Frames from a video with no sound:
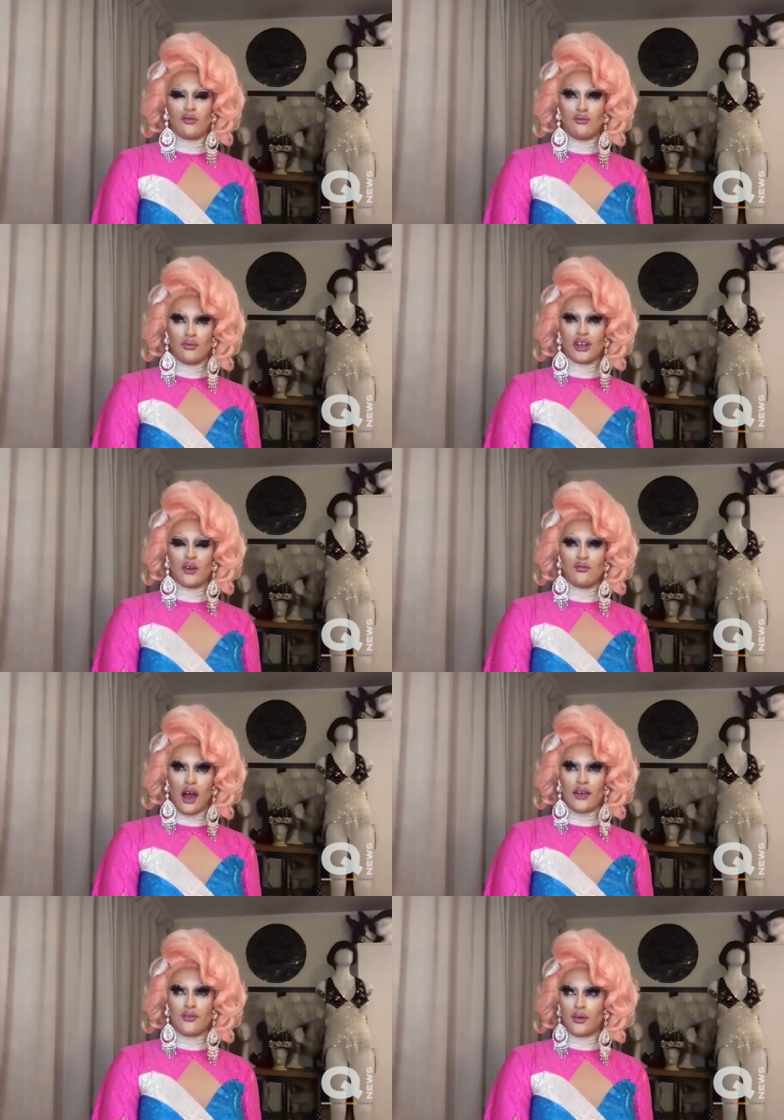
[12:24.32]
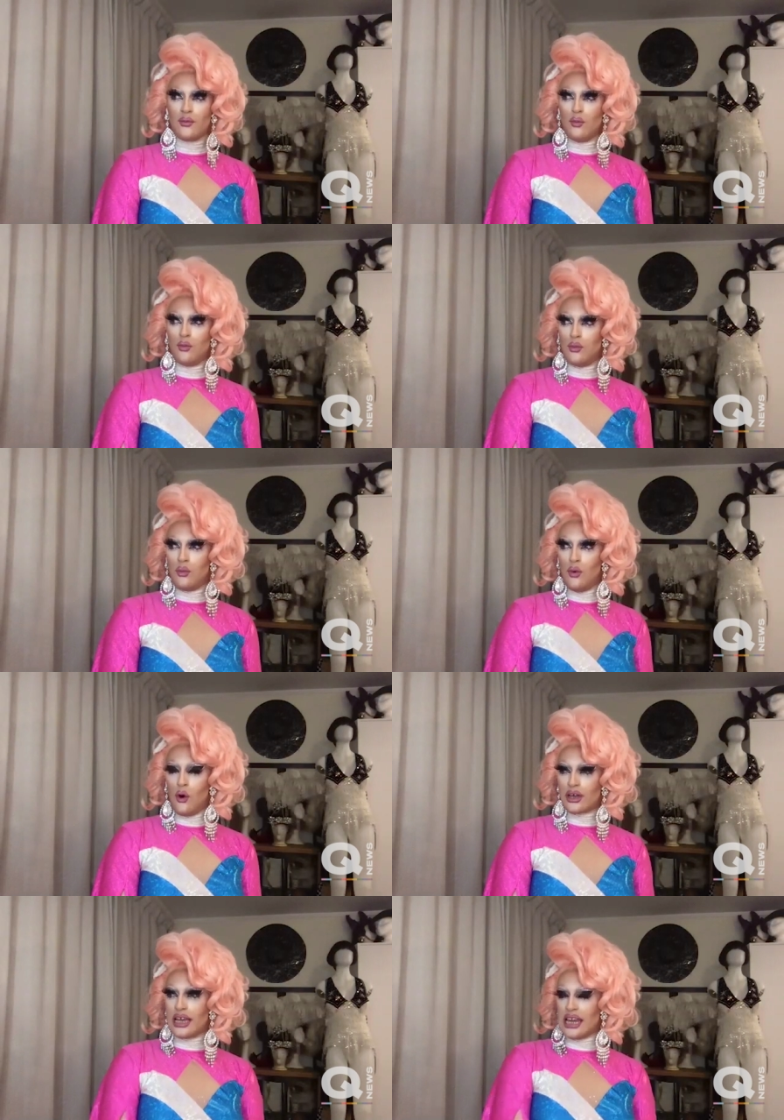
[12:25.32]
You know, from
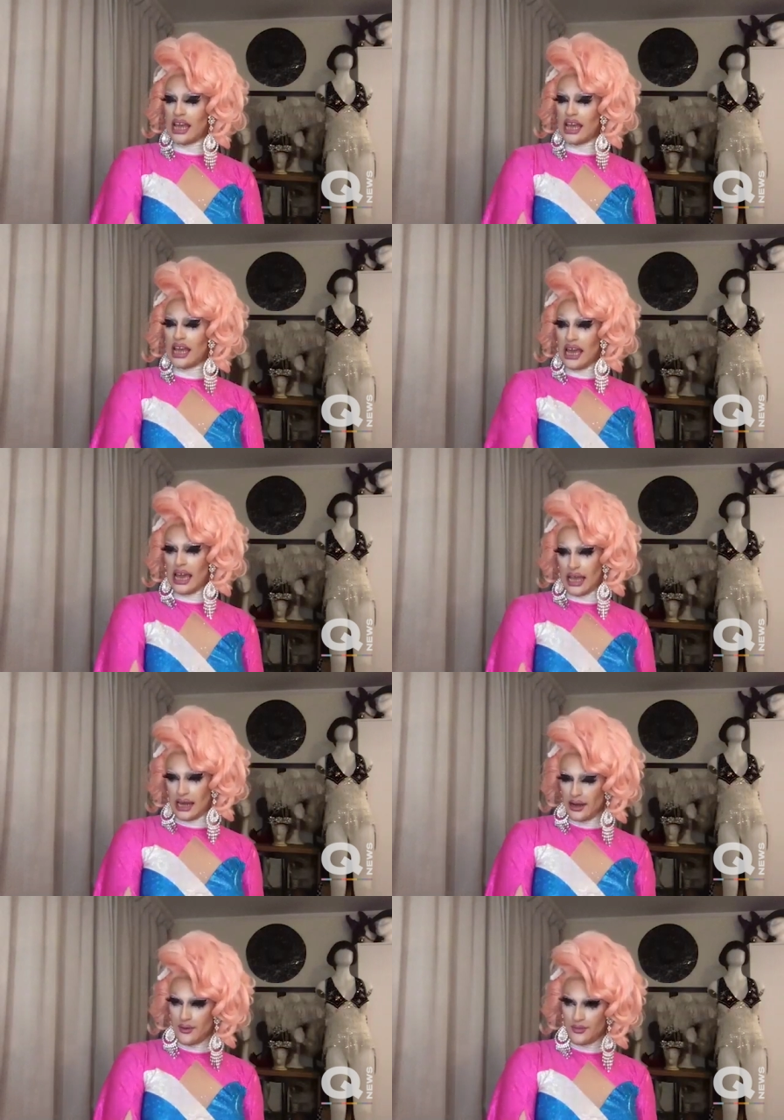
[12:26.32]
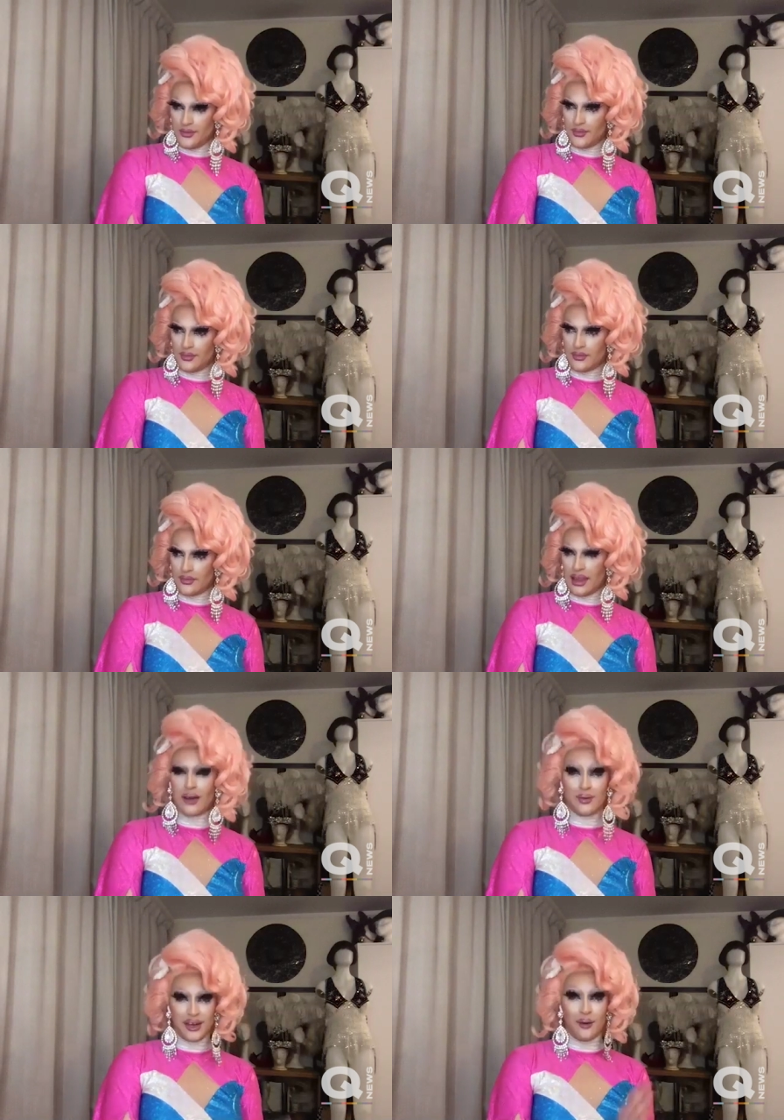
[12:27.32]
walking in, like
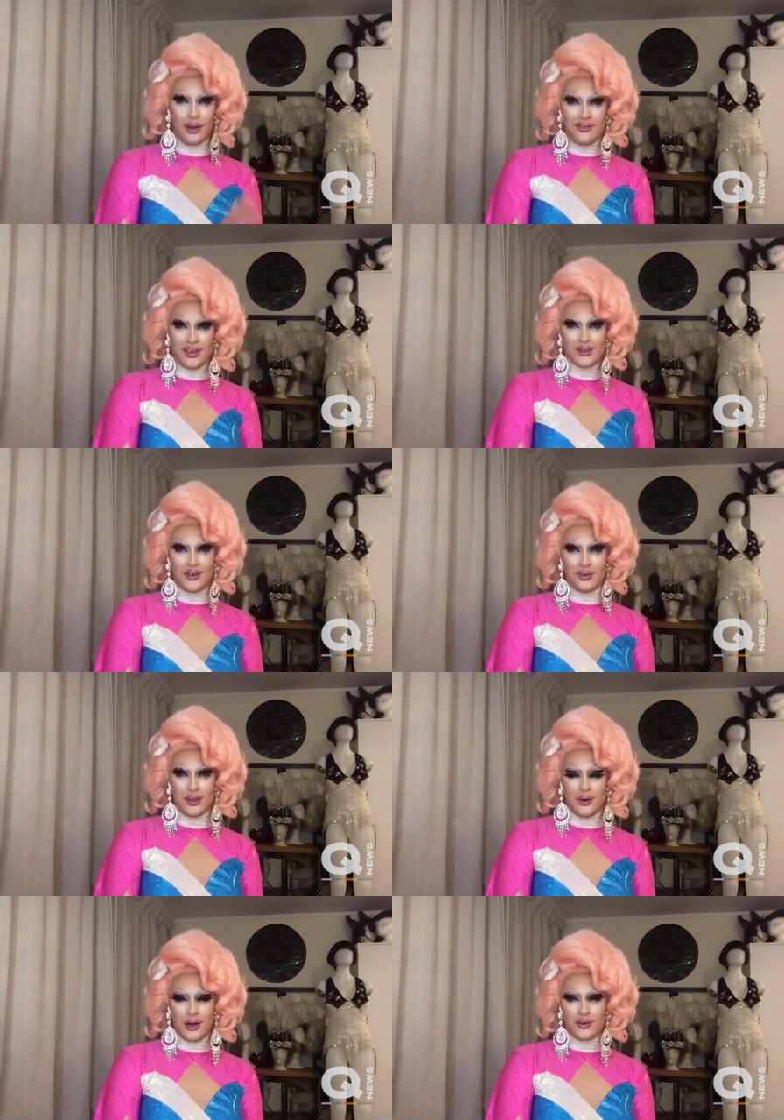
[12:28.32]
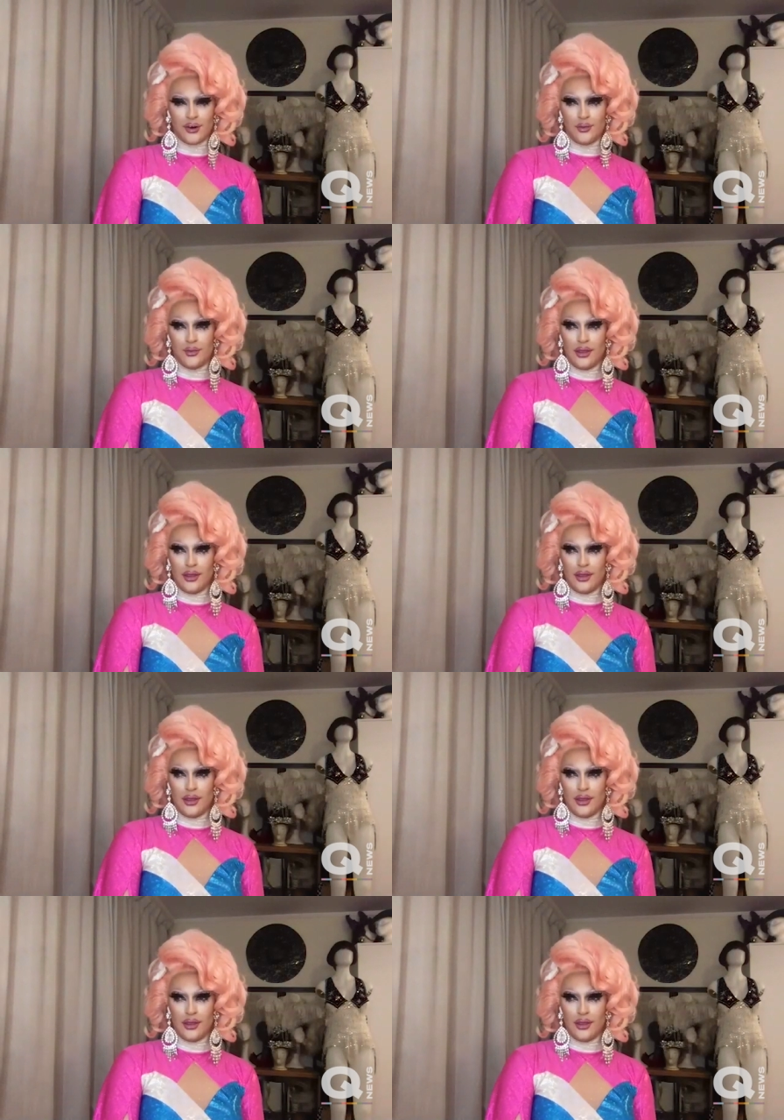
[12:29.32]
when I first saw everyone in the workroom,